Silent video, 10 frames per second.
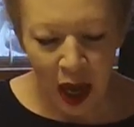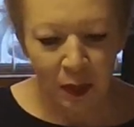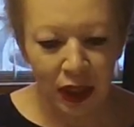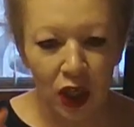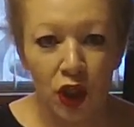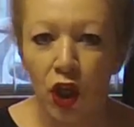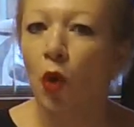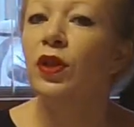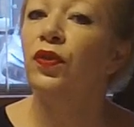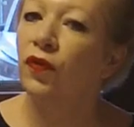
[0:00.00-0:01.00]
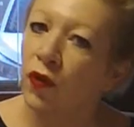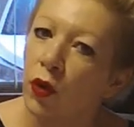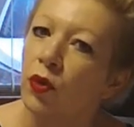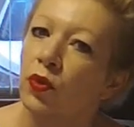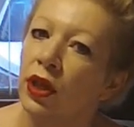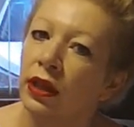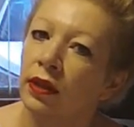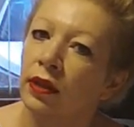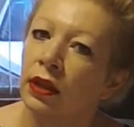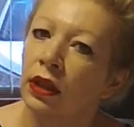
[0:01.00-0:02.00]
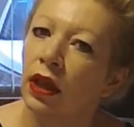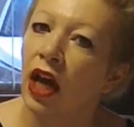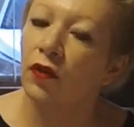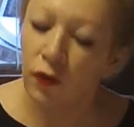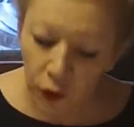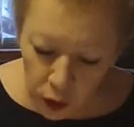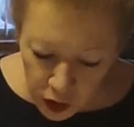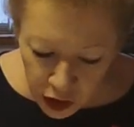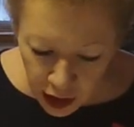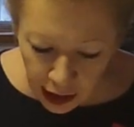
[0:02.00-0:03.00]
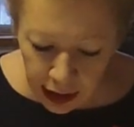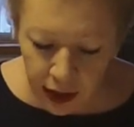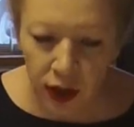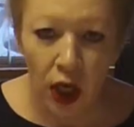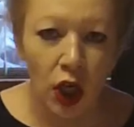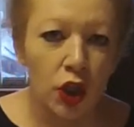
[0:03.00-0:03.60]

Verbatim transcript: But so is food and food studies,